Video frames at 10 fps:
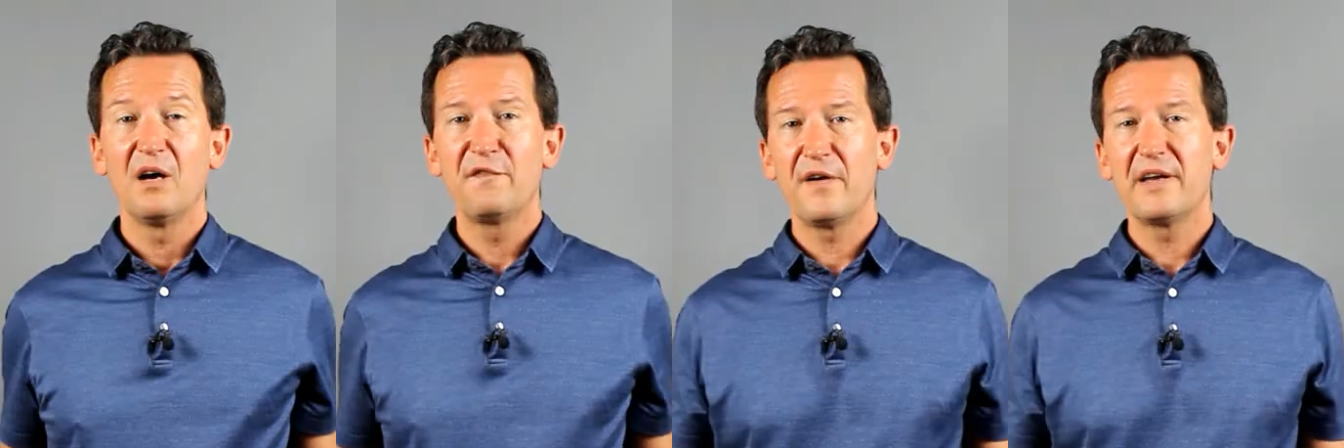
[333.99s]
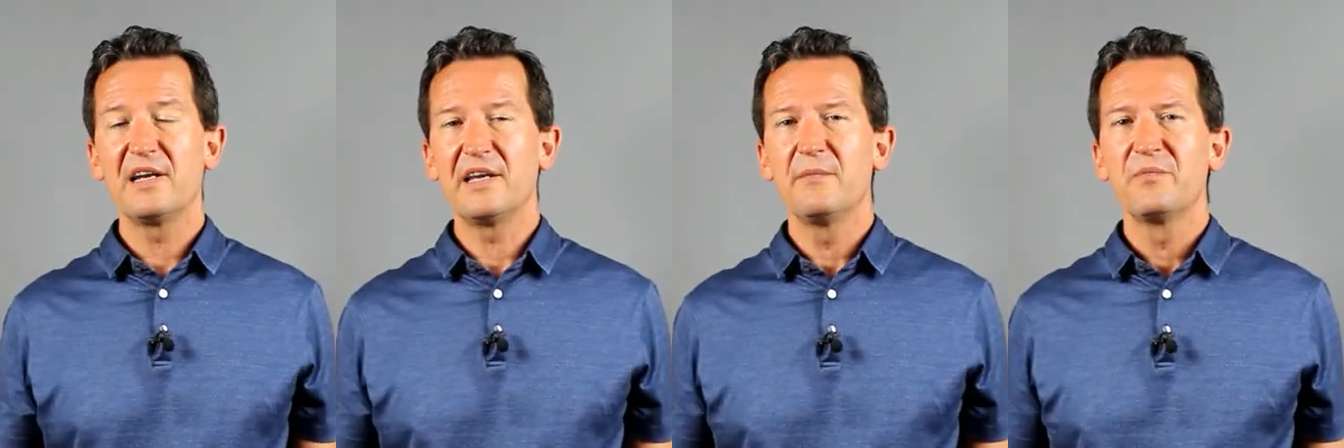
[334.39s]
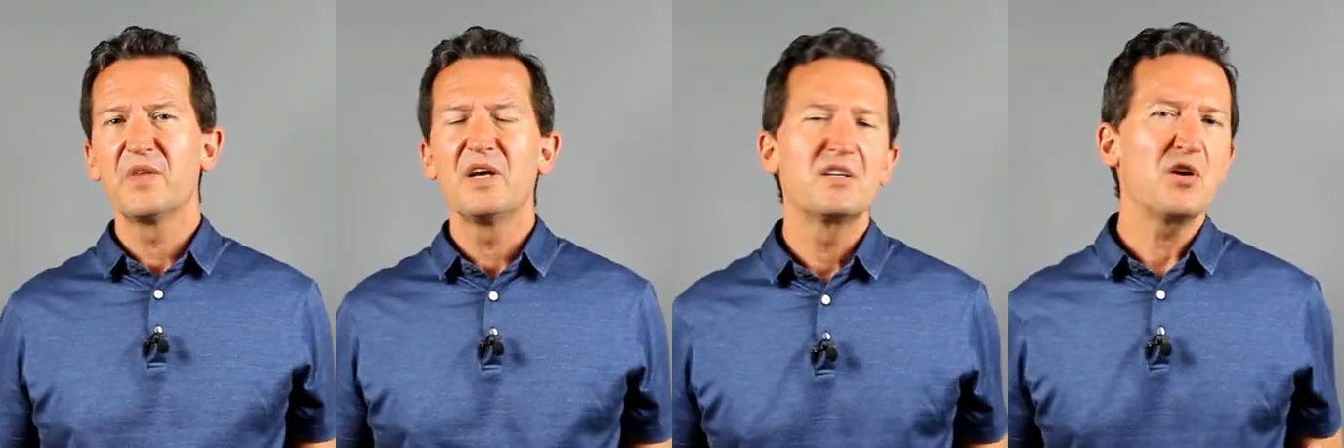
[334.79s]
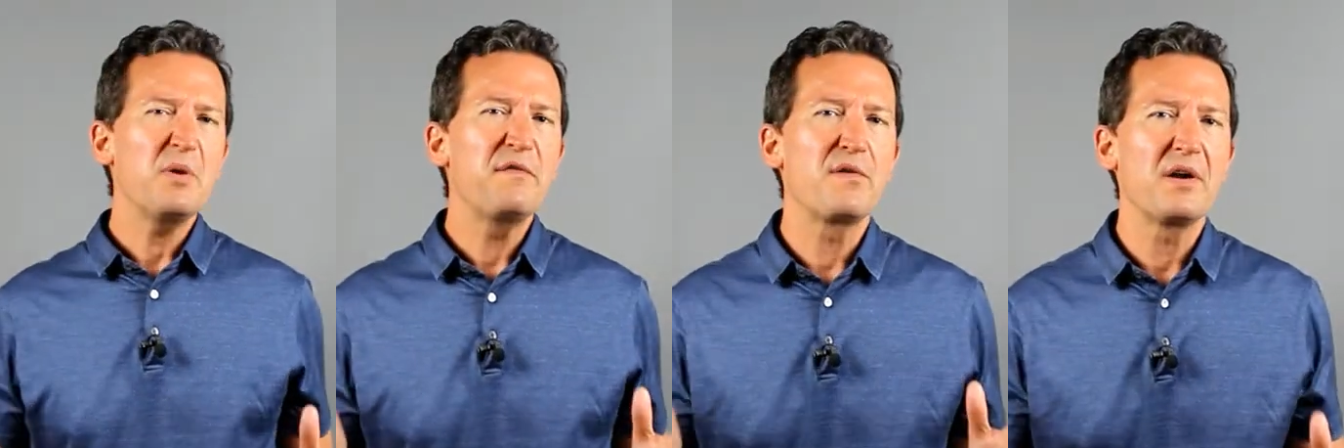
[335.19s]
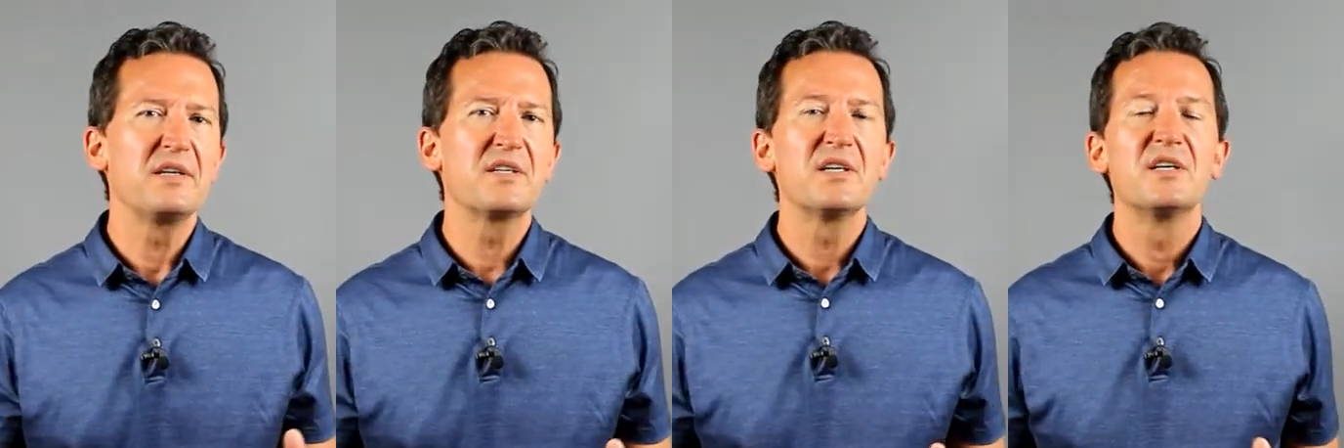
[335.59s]
And finally, don't be
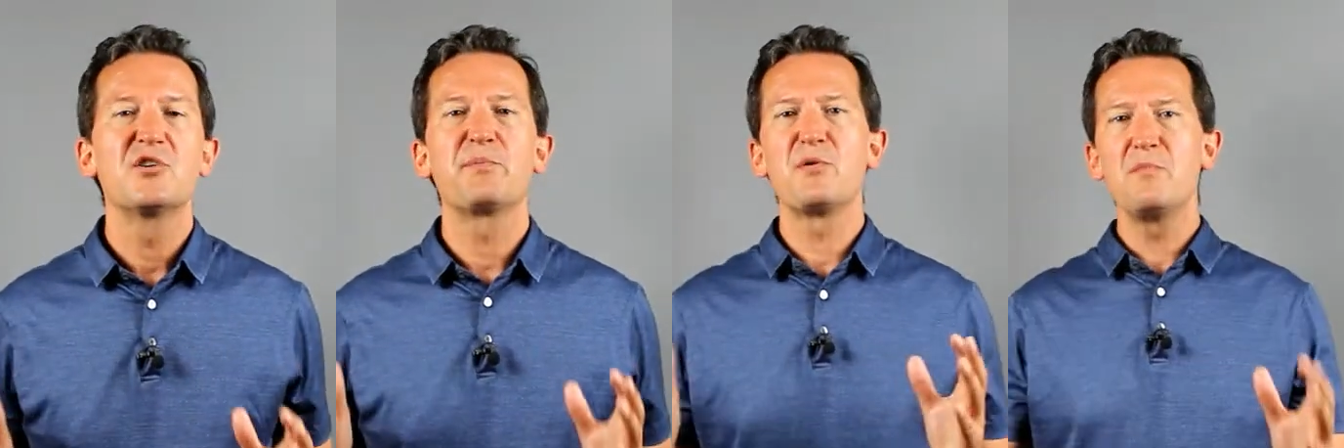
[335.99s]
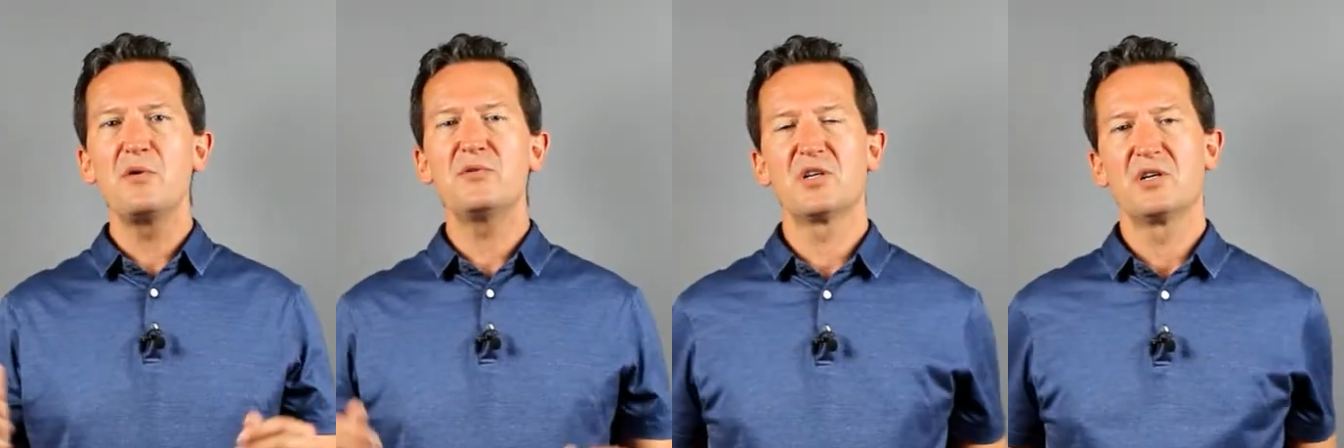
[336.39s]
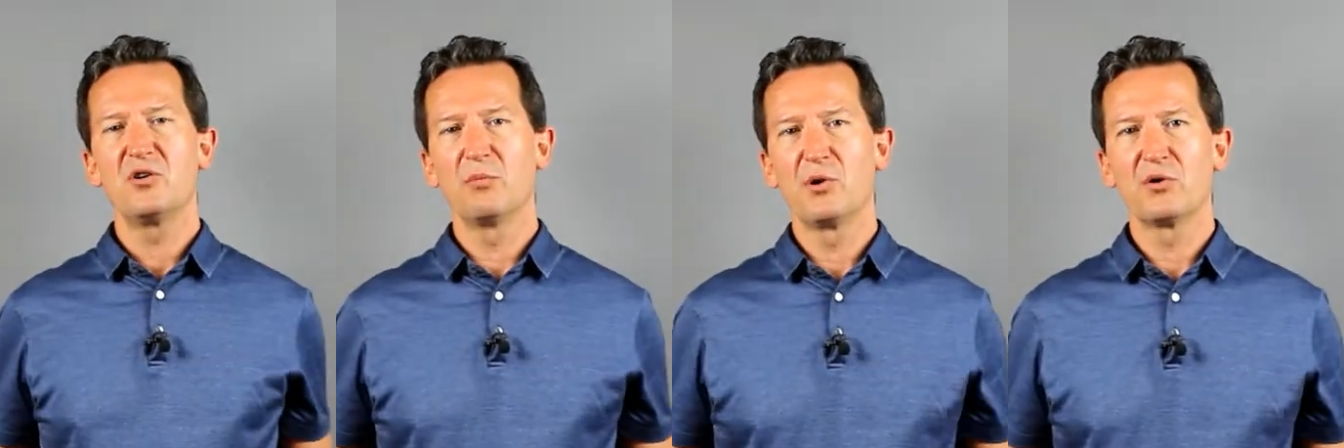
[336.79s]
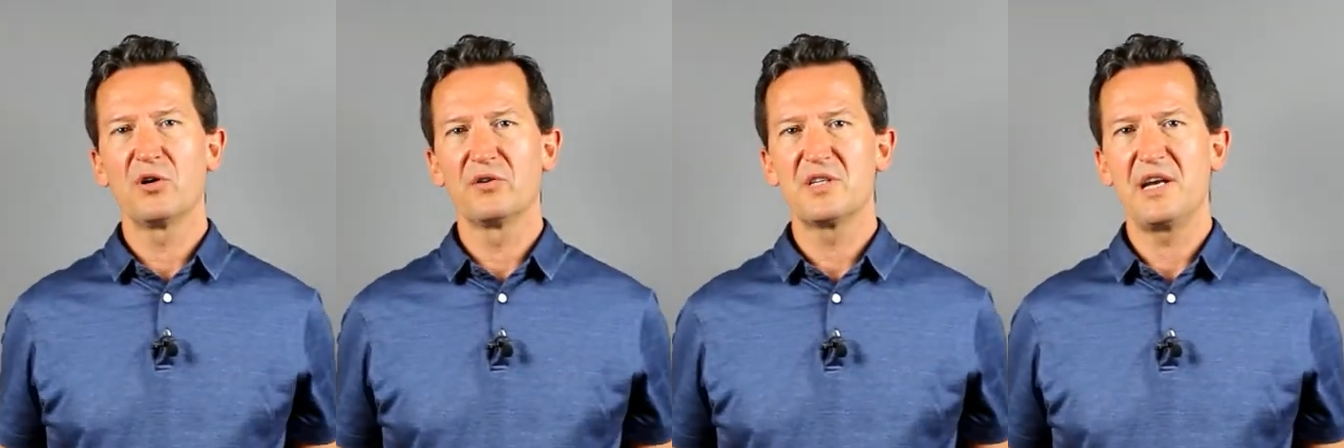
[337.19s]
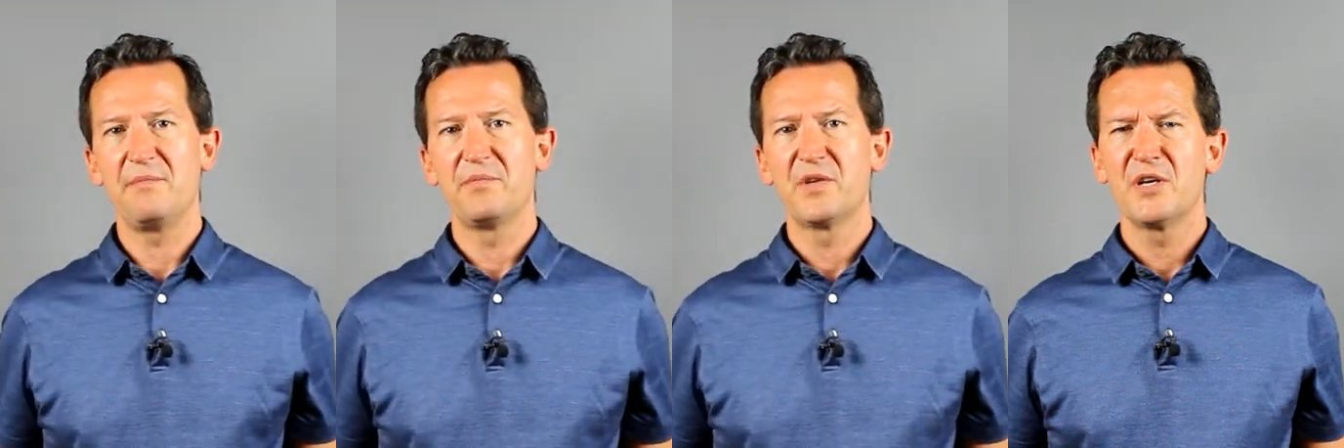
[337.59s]
frightened to promote your blog
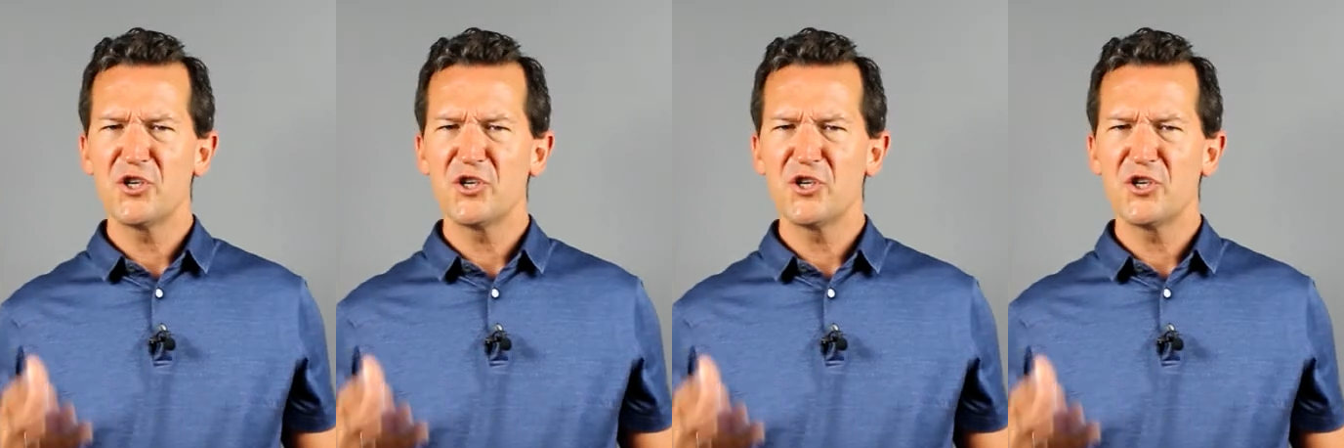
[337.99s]
content.